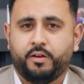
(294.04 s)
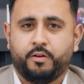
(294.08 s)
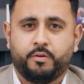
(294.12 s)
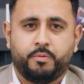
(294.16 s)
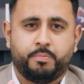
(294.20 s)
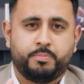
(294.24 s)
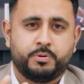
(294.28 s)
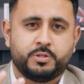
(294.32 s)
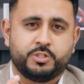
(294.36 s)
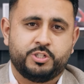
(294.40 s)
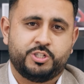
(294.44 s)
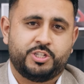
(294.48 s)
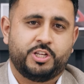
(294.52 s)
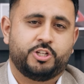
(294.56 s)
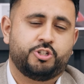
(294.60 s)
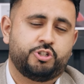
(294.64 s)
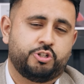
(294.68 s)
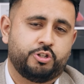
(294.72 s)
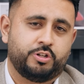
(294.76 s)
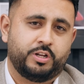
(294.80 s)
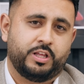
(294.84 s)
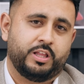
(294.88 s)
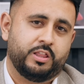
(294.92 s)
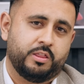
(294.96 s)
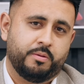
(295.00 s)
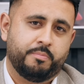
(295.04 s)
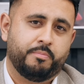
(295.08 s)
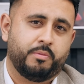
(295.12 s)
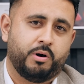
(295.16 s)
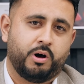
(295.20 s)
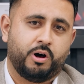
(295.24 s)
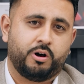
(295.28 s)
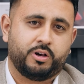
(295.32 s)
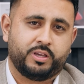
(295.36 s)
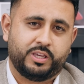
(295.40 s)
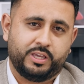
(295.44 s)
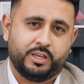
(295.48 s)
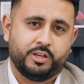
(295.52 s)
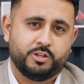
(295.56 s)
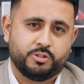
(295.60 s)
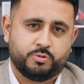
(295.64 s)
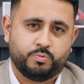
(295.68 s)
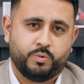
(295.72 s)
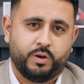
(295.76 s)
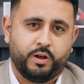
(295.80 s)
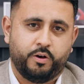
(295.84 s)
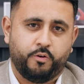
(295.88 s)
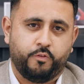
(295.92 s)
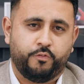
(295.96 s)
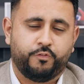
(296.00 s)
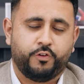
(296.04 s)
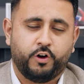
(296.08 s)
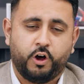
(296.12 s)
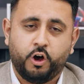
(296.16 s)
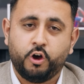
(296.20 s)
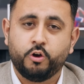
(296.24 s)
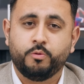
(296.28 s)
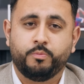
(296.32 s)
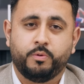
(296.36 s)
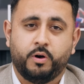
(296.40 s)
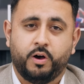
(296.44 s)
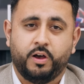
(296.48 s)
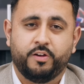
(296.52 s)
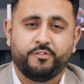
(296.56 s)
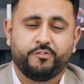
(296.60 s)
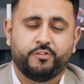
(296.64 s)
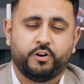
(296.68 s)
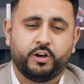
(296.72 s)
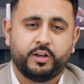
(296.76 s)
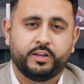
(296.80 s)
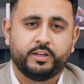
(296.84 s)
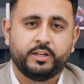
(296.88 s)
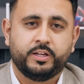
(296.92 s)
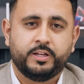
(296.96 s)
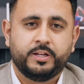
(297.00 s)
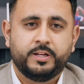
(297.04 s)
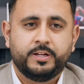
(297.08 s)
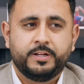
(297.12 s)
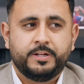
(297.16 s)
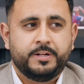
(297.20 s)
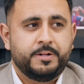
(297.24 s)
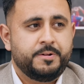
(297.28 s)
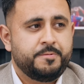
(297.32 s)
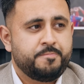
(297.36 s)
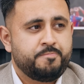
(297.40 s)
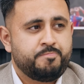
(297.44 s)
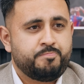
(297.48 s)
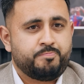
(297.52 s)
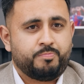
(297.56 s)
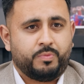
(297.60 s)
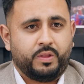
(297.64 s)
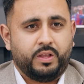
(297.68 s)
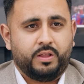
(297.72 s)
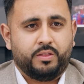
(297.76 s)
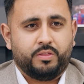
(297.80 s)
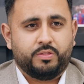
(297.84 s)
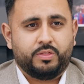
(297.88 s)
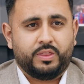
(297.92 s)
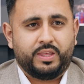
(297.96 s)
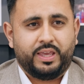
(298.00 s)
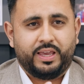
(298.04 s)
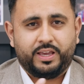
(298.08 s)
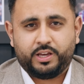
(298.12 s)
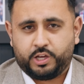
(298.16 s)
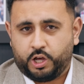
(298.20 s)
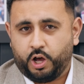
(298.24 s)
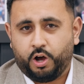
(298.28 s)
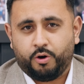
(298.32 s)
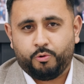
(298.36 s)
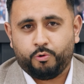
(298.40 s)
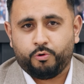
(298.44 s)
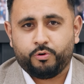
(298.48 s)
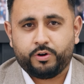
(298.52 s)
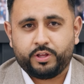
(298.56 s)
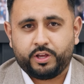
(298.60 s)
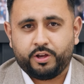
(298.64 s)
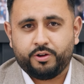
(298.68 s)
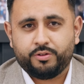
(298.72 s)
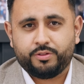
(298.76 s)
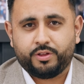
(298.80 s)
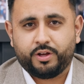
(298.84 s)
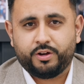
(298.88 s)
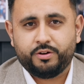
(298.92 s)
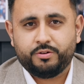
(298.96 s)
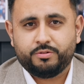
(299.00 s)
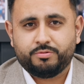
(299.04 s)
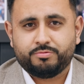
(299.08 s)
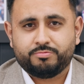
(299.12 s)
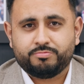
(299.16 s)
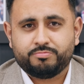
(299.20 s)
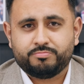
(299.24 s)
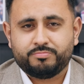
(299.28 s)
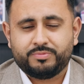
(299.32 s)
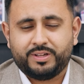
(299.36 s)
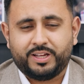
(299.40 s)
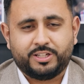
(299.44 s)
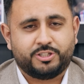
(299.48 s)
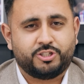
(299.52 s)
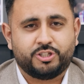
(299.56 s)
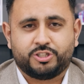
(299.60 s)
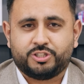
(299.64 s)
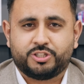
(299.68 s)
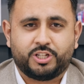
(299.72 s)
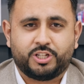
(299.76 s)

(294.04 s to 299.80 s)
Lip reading: of position in the market as well for home hi-fi. In car audio though, it just